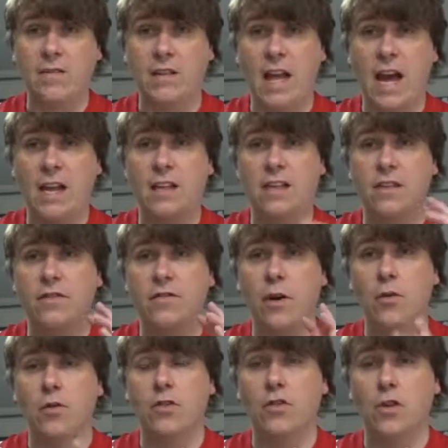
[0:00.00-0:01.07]
So that is
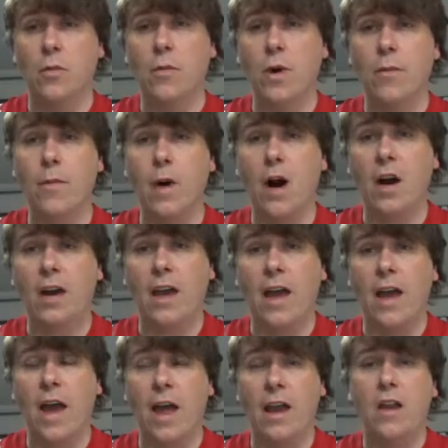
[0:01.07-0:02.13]
focused on one
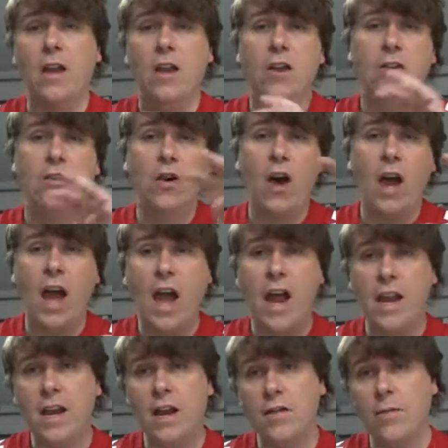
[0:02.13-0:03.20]
market and not
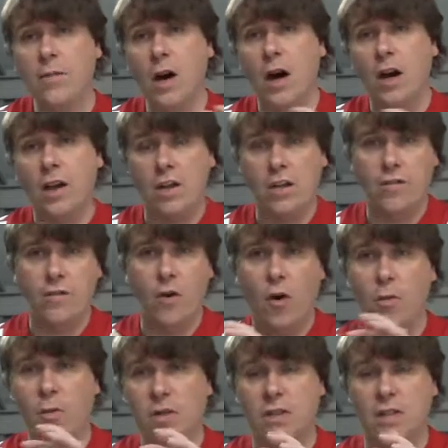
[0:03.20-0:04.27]
any other market
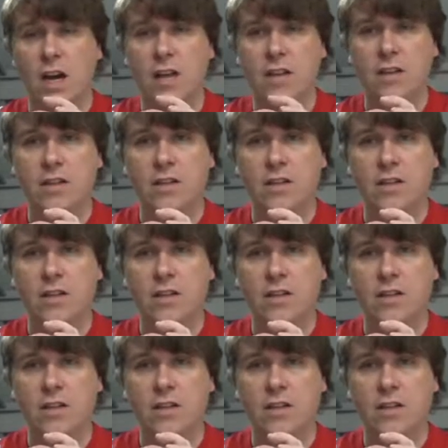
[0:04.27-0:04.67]
involvement either.